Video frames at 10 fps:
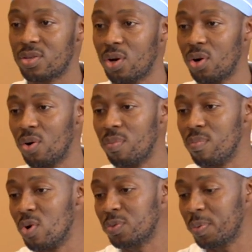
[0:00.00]
So okay.
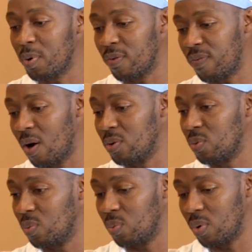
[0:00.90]
most people are found
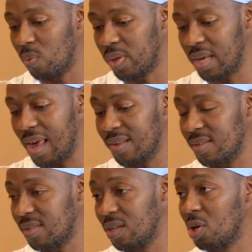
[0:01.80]
uh, when the
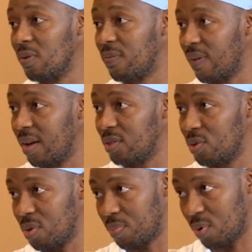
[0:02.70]
cancer is still confined
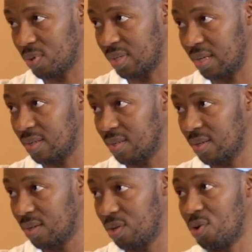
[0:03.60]
to the prostate.
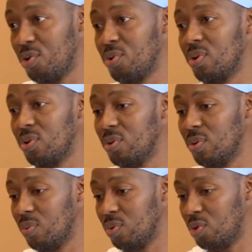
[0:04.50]
Okay. You know, you,
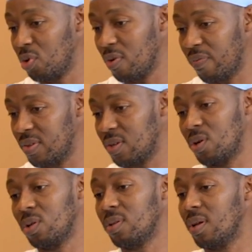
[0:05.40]
you, during your
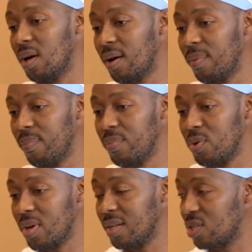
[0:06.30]
physical, um,
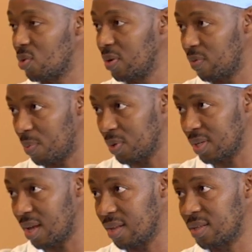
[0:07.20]
you get screened for
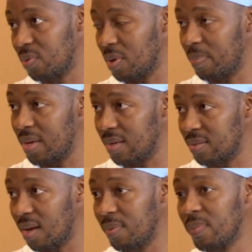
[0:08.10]
prostate cancer with a mm-hmm.
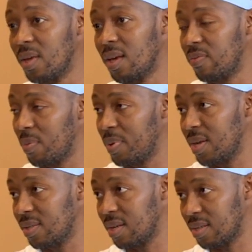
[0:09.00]
PSA. Mm -hmm. If the
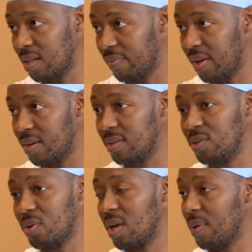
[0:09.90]
PSA is elevated, you
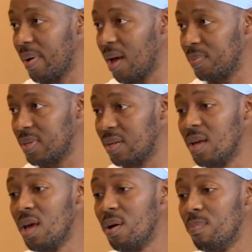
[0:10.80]
mm -hmm. get a mm-hmm. biopsy.
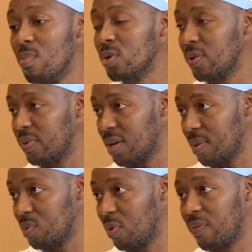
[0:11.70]
Most of the
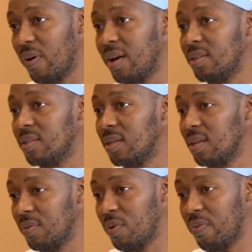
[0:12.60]
times we find,
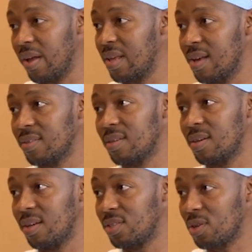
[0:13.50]
if we find
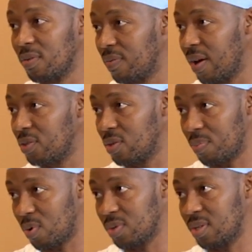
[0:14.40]
cancer, it's confined to the
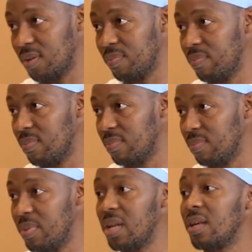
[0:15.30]
prostate. Mm
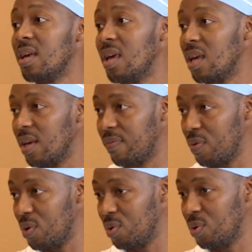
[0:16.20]
-hmm. Meaning, if
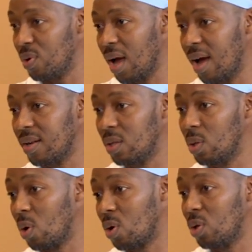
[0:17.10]
you had
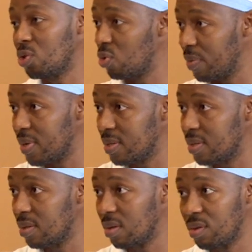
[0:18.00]
local treatment,
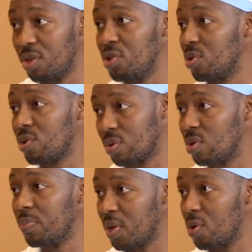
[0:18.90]
mm-hmm. then you
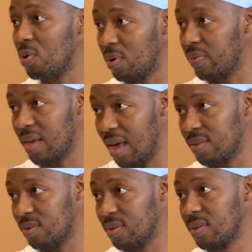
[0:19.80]
could be cured of the
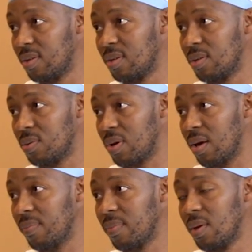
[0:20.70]
cancer. Okay?